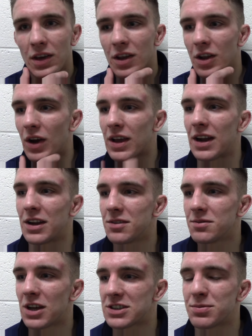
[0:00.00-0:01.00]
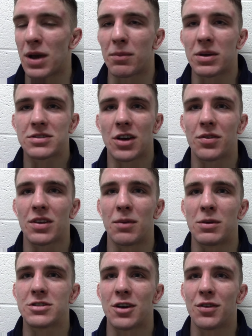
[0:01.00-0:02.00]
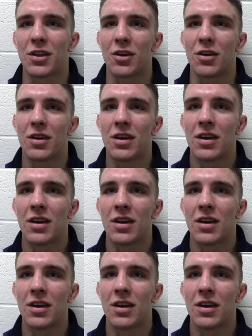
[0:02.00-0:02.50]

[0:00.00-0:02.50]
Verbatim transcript: you know, I kind of I smack myself to get myself a little,